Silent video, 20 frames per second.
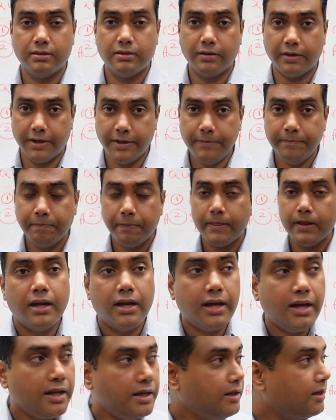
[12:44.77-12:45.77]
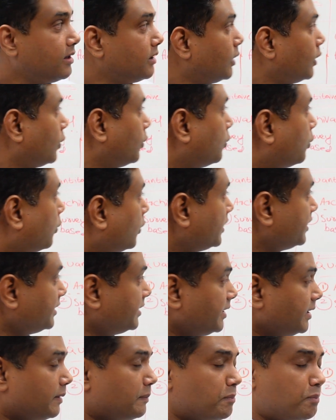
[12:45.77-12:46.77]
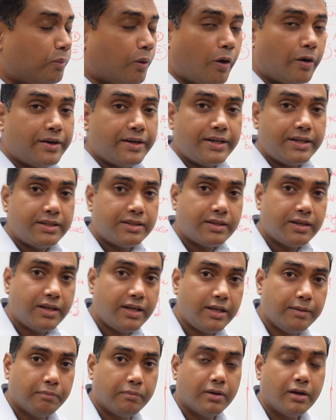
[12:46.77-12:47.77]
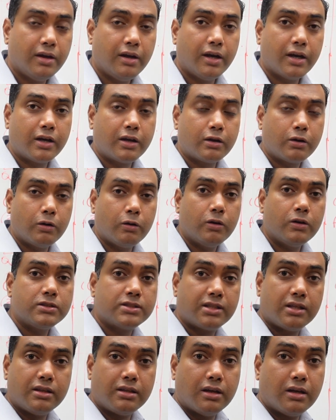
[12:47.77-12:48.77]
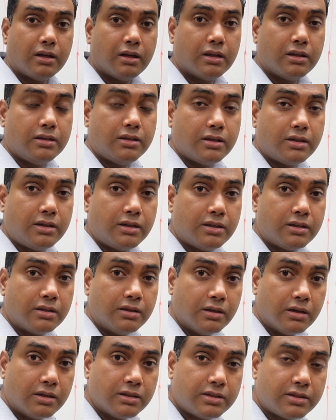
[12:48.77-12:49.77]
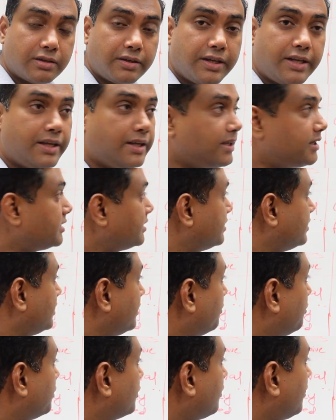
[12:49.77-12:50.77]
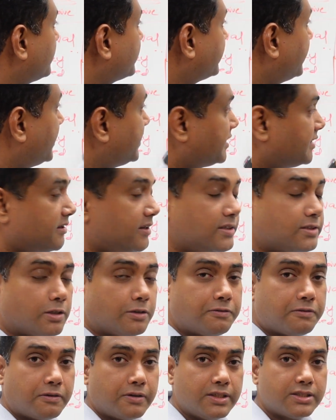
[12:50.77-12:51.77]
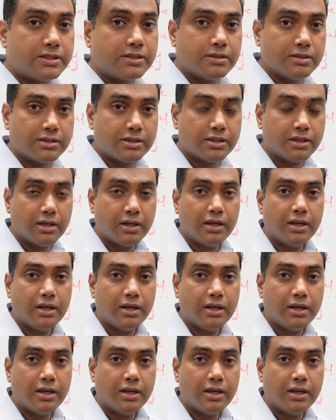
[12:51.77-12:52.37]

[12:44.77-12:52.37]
Okay, and one important theme across the three broad categories of research